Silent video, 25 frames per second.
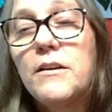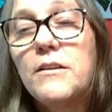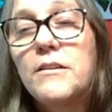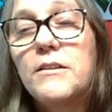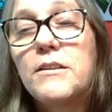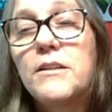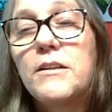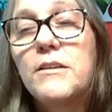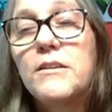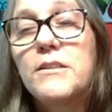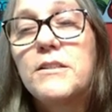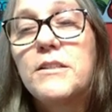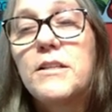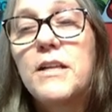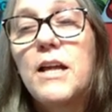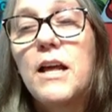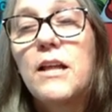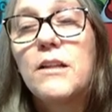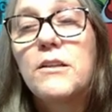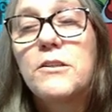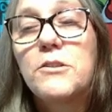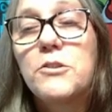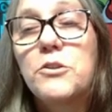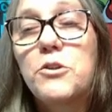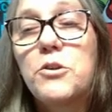there's an
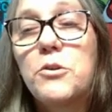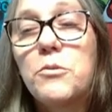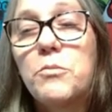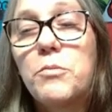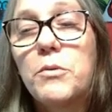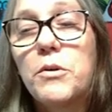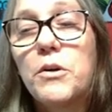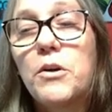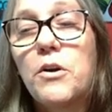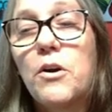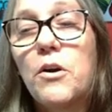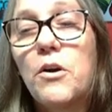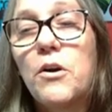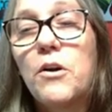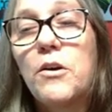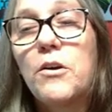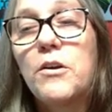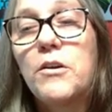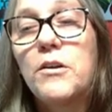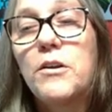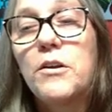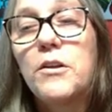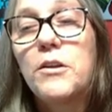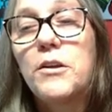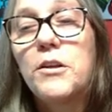Alice Cooper
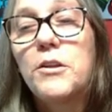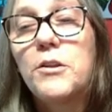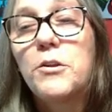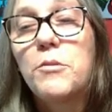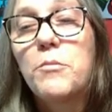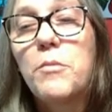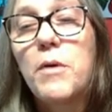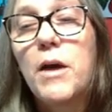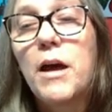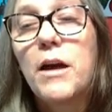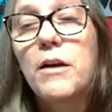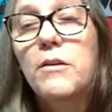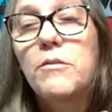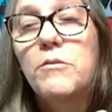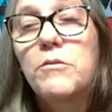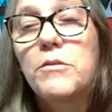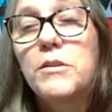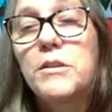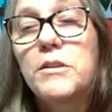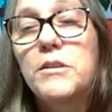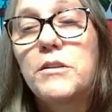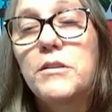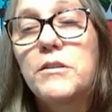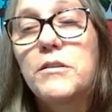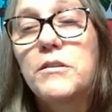card in the back
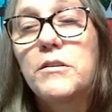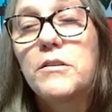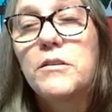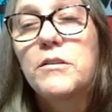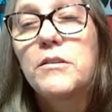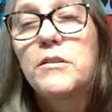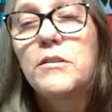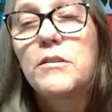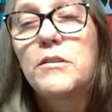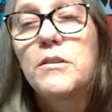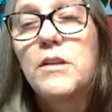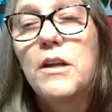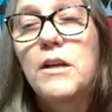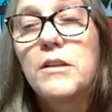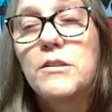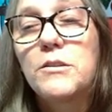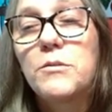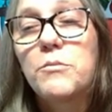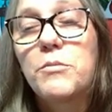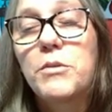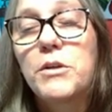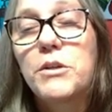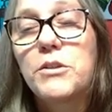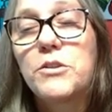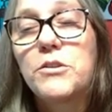with that has
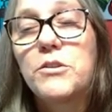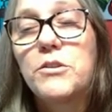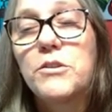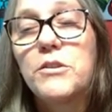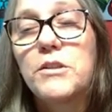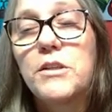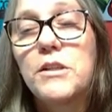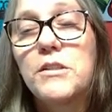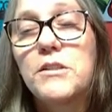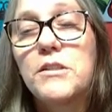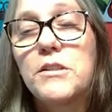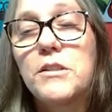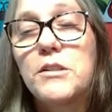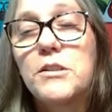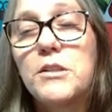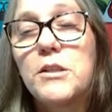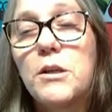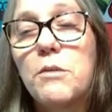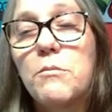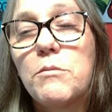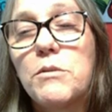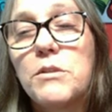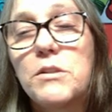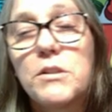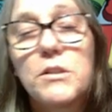a picture that's the
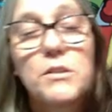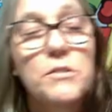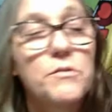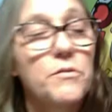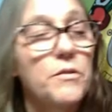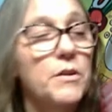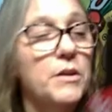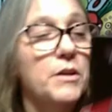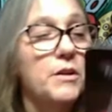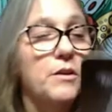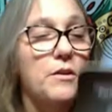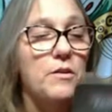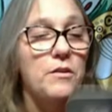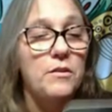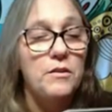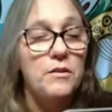same as this figure.